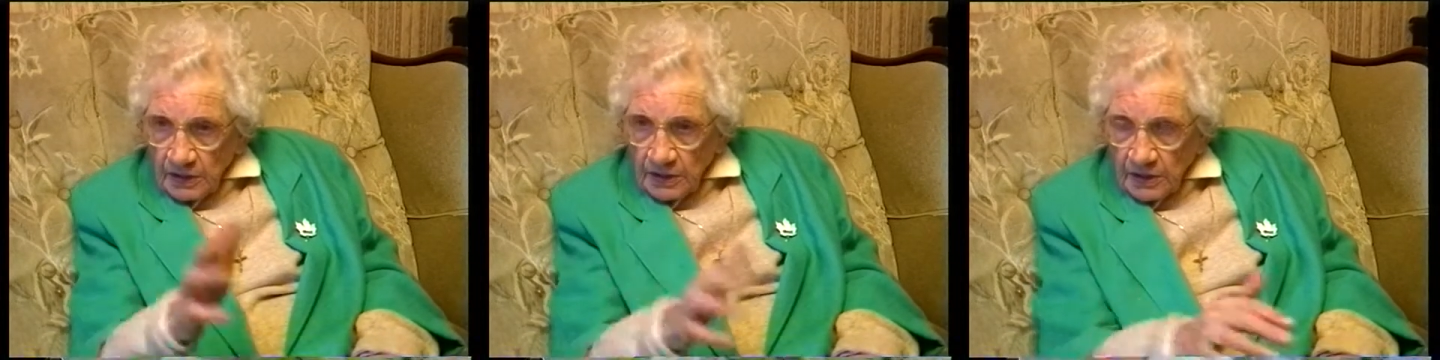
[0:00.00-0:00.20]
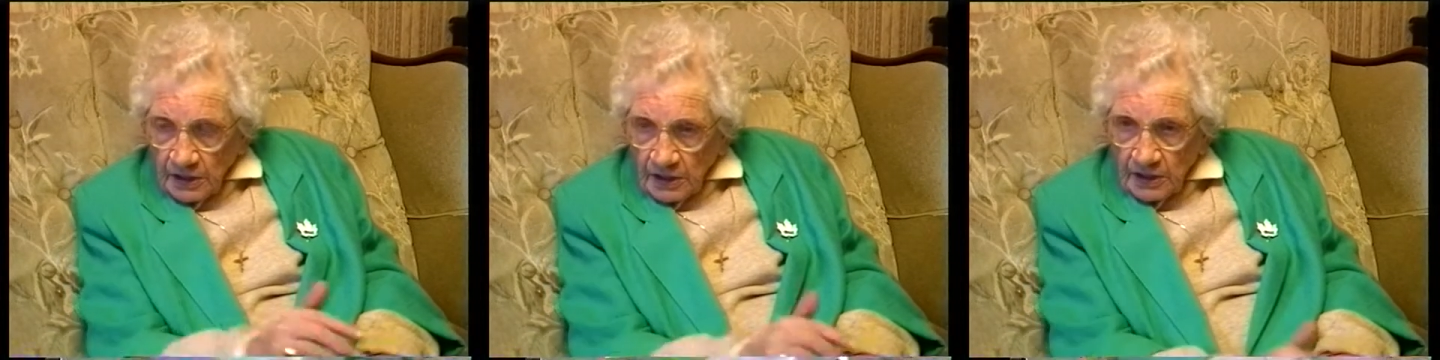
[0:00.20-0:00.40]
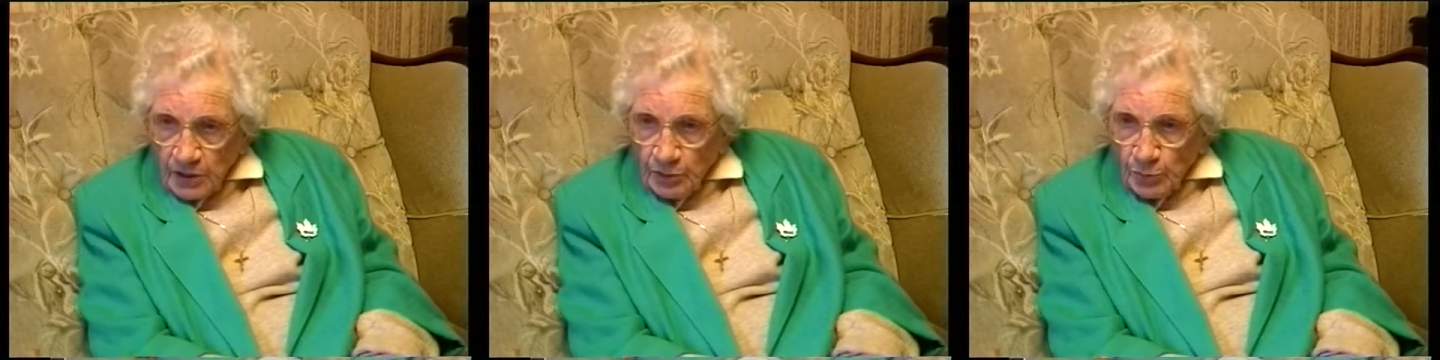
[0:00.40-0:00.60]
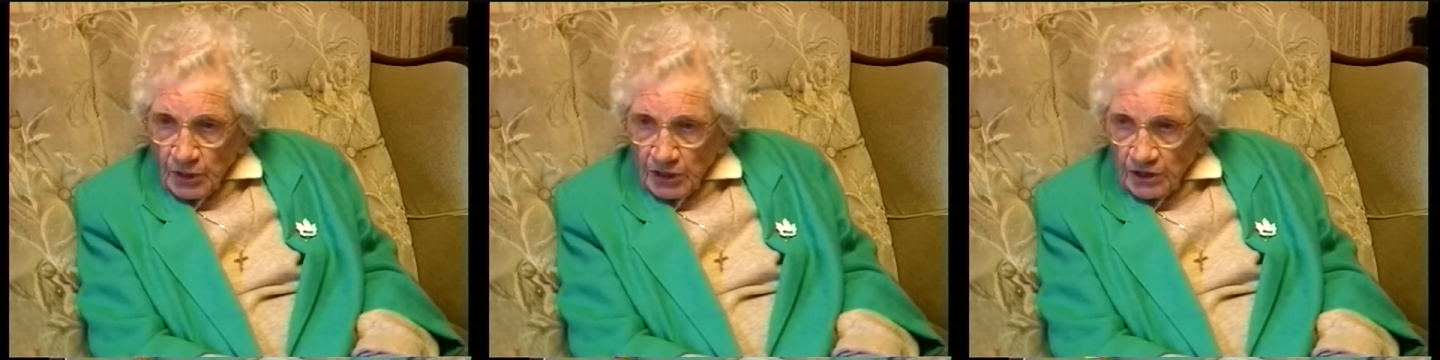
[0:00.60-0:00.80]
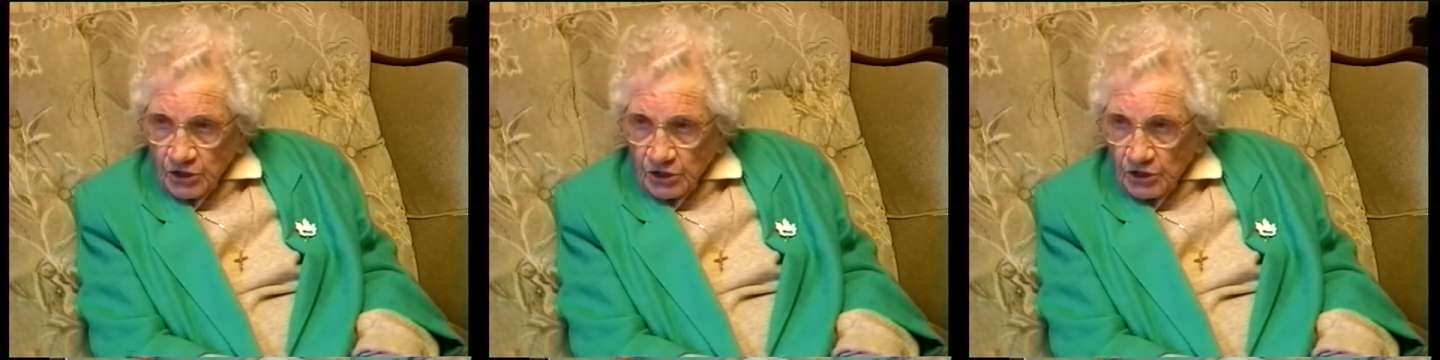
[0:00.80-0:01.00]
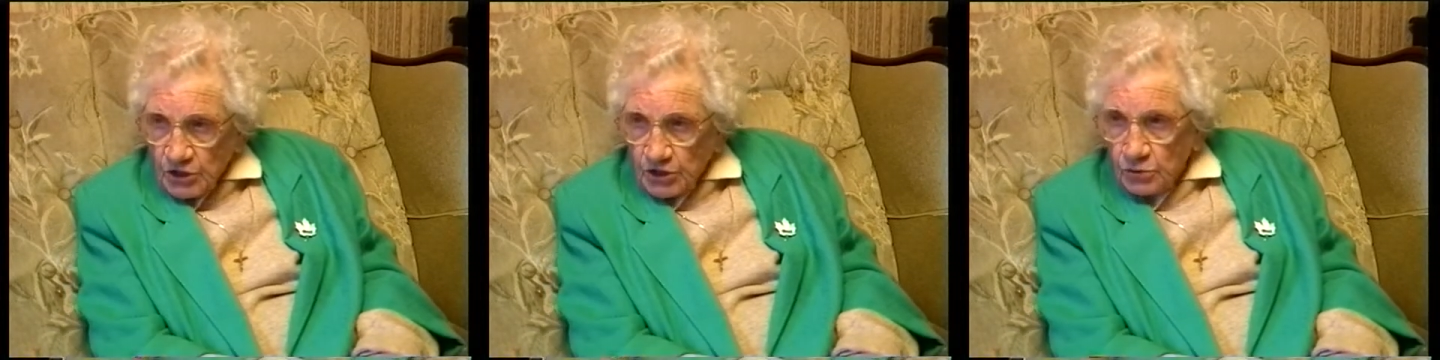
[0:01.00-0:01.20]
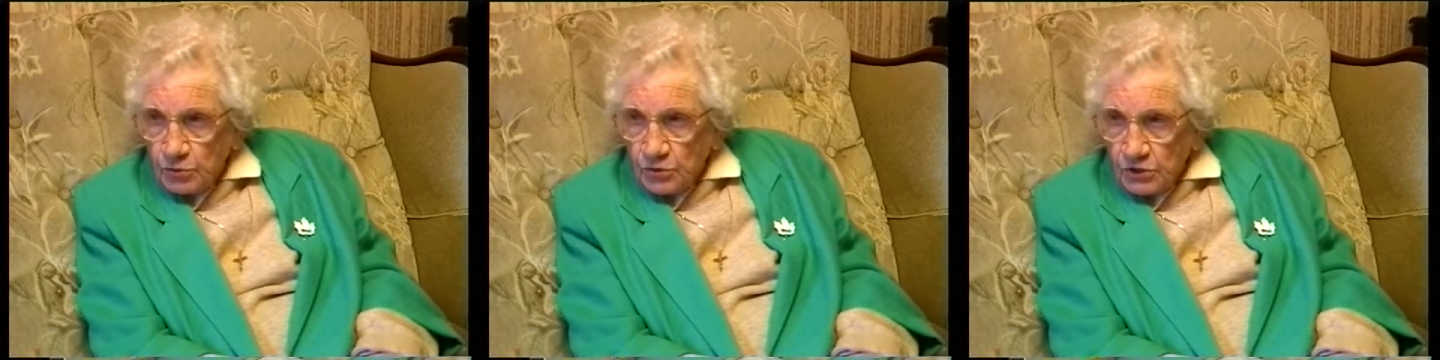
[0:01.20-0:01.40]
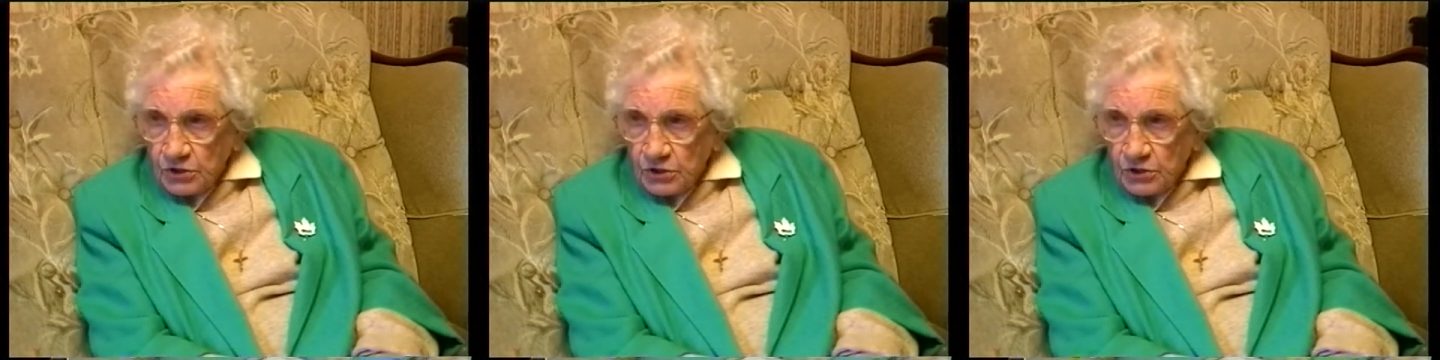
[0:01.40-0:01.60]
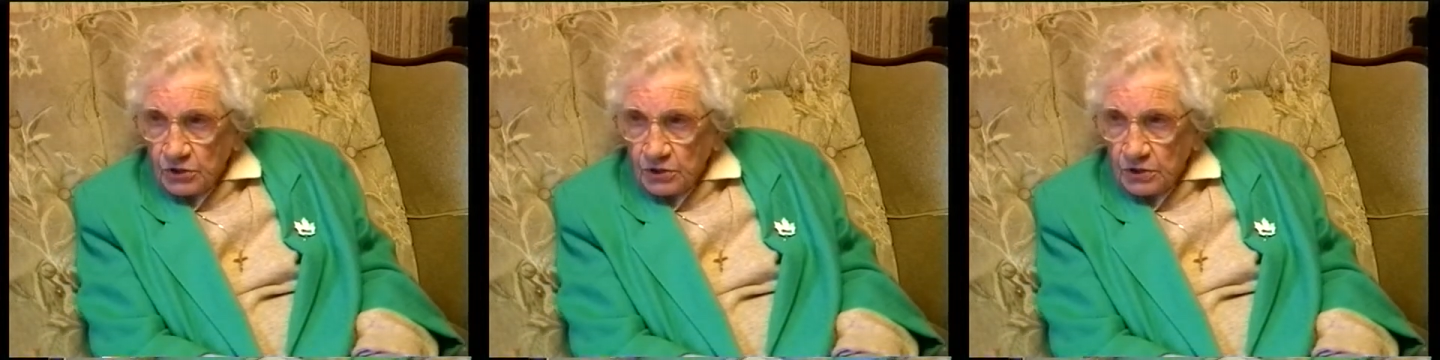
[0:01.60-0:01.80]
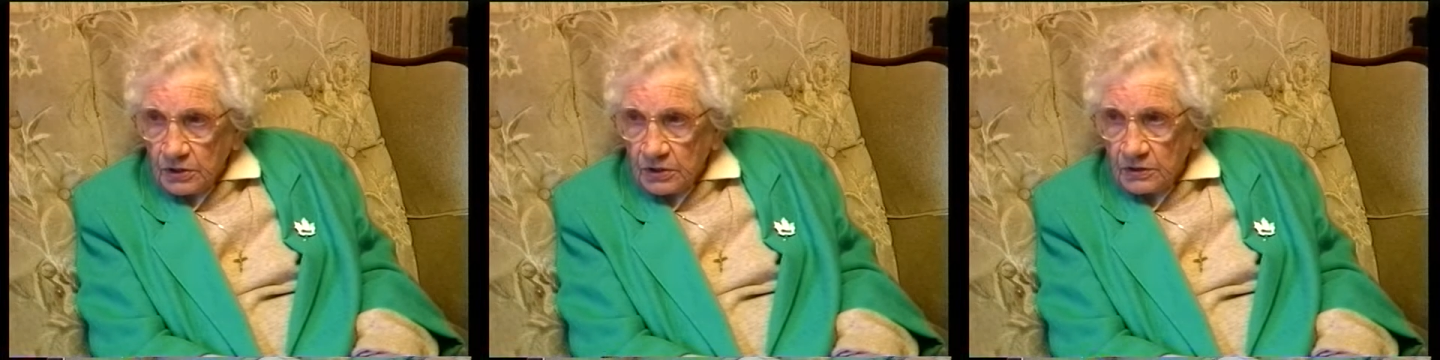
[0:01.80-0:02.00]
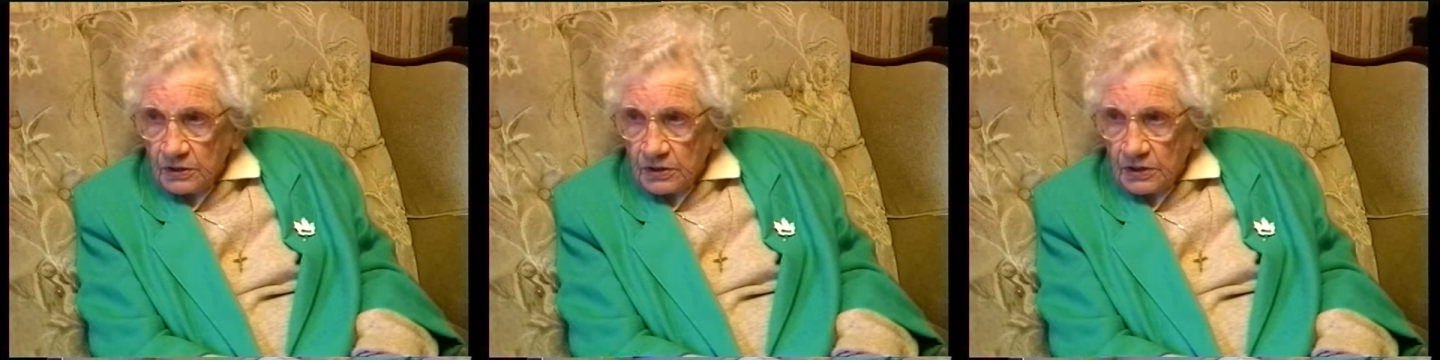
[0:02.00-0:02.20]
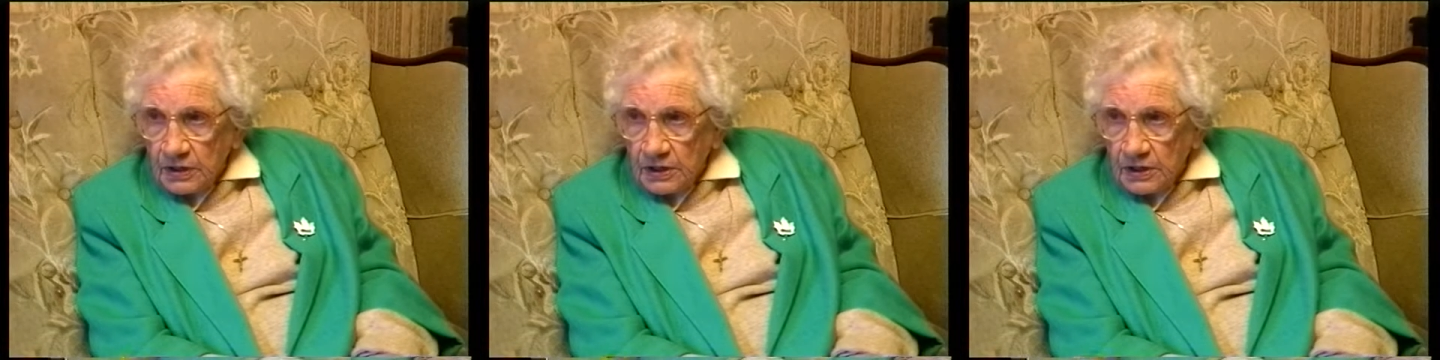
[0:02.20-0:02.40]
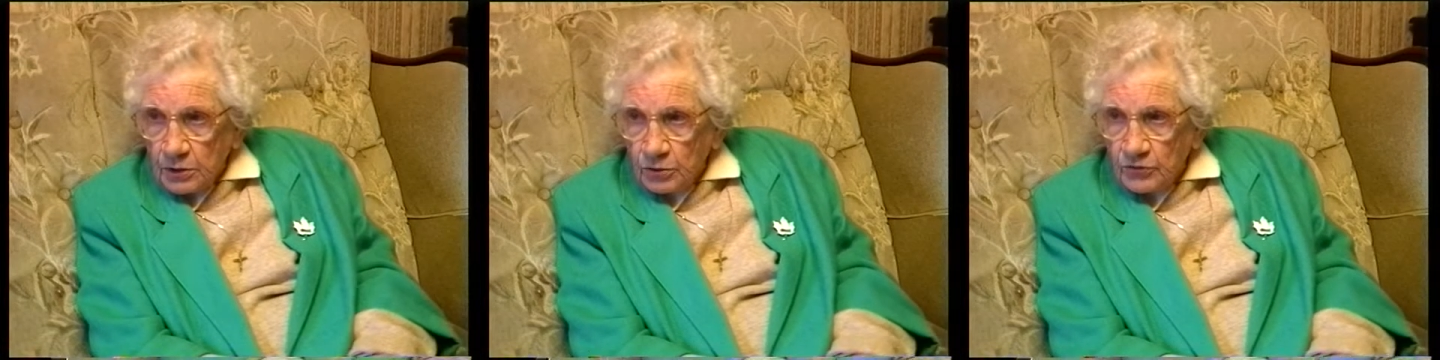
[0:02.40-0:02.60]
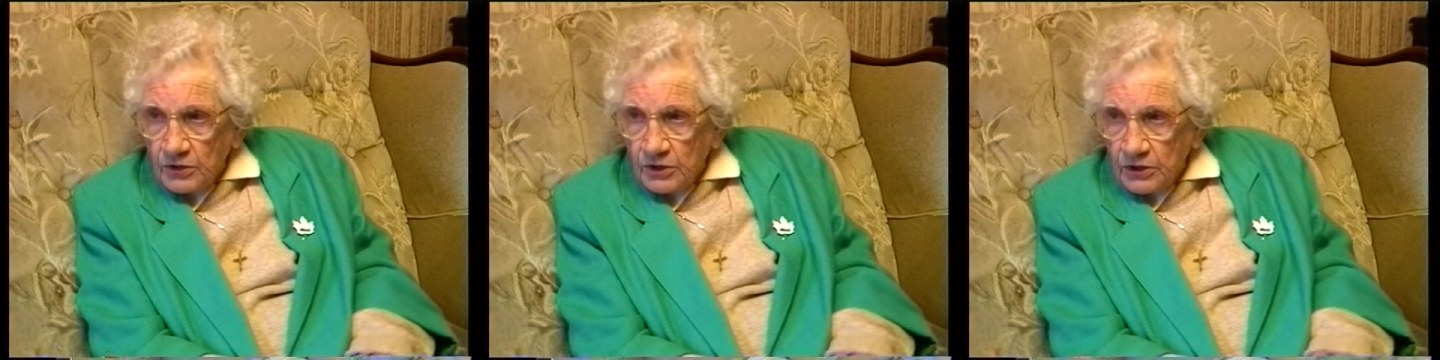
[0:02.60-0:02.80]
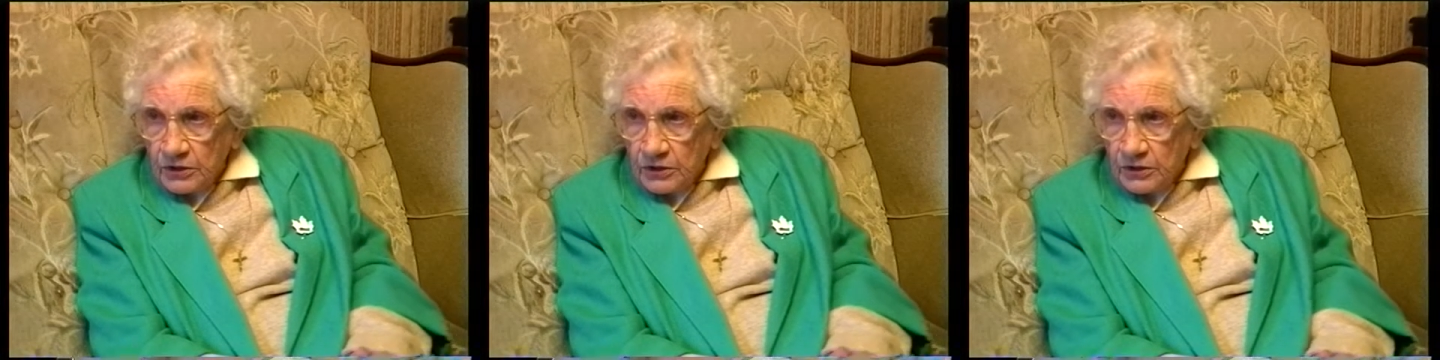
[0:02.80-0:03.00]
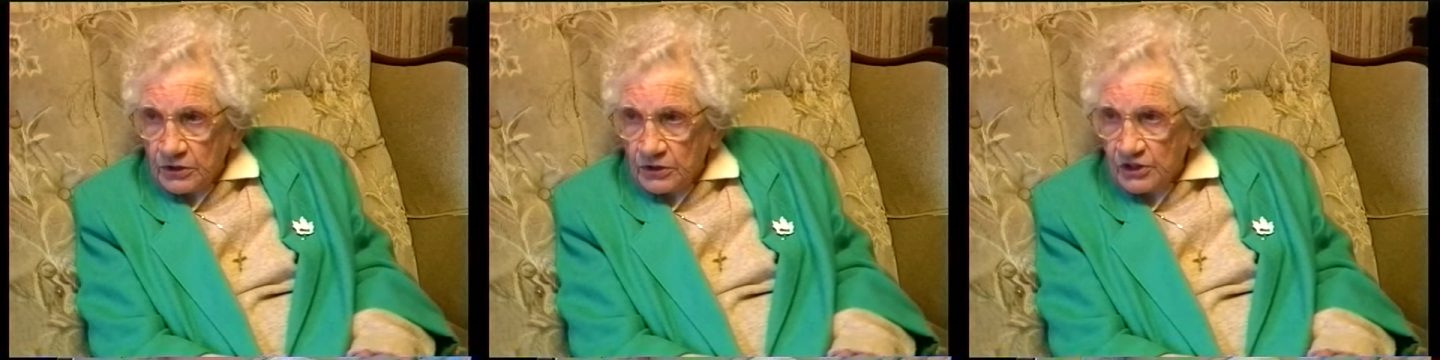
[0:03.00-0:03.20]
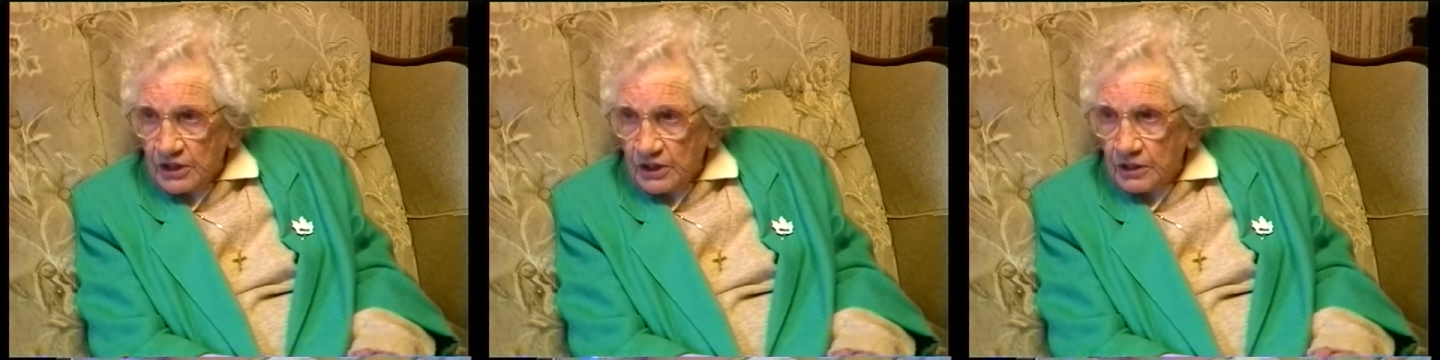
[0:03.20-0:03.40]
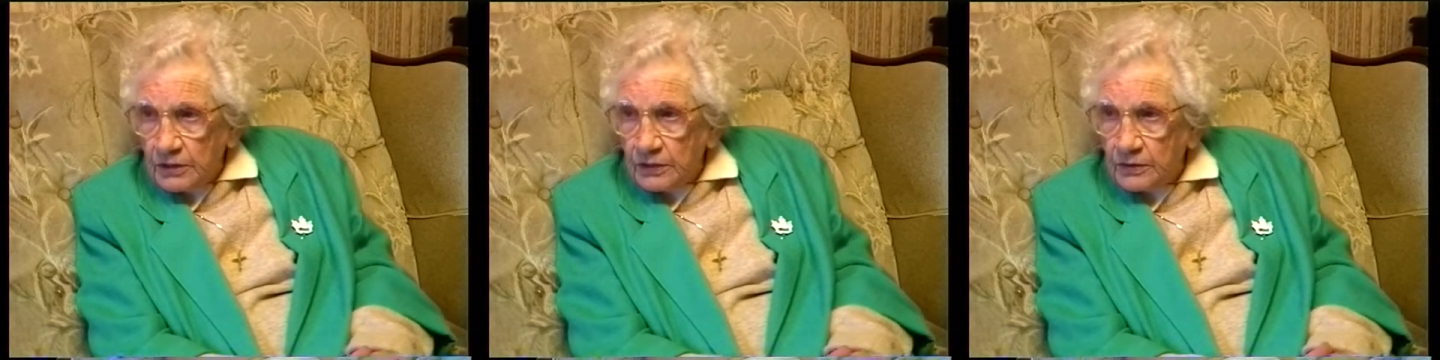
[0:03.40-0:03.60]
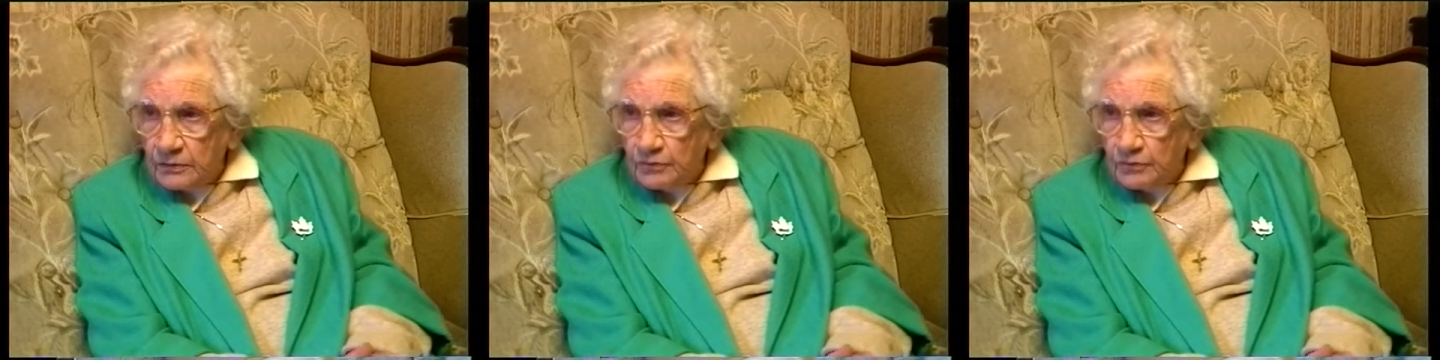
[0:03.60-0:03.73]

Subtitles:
You had to pick the stones to get over to the other side.